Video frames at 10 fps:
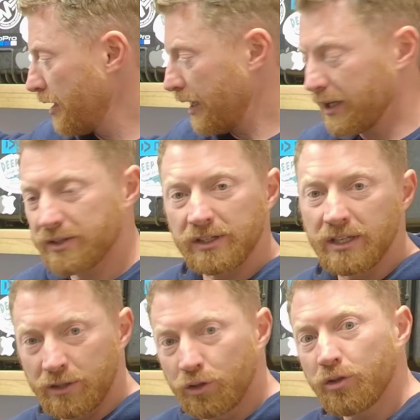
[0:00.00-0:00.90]
is
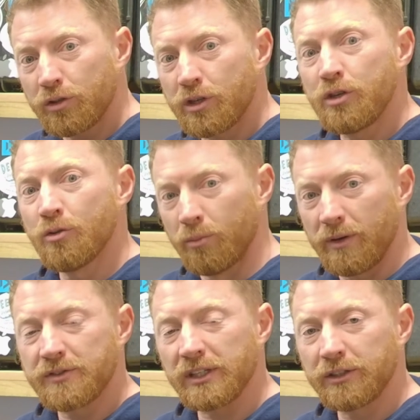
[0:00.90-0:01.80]
the number
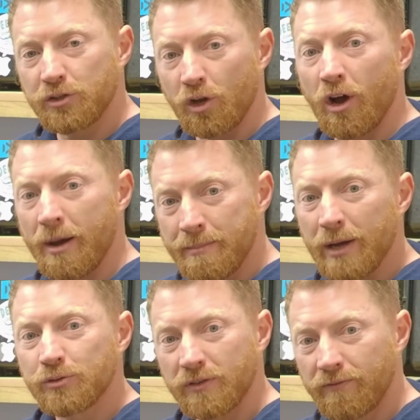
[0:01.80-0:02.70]
of cylinders or
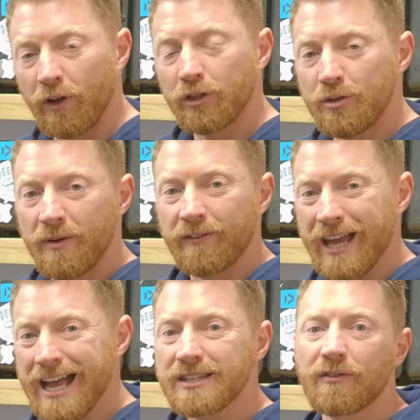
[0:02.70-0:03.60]
amount of volume of
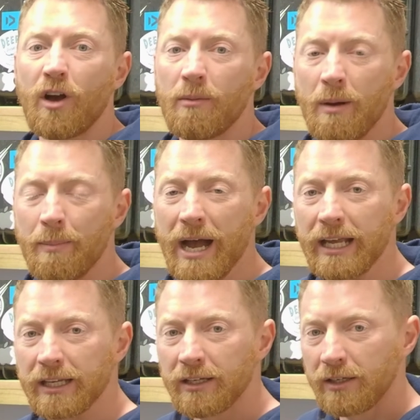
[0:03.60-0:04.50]
gas I've got on my back.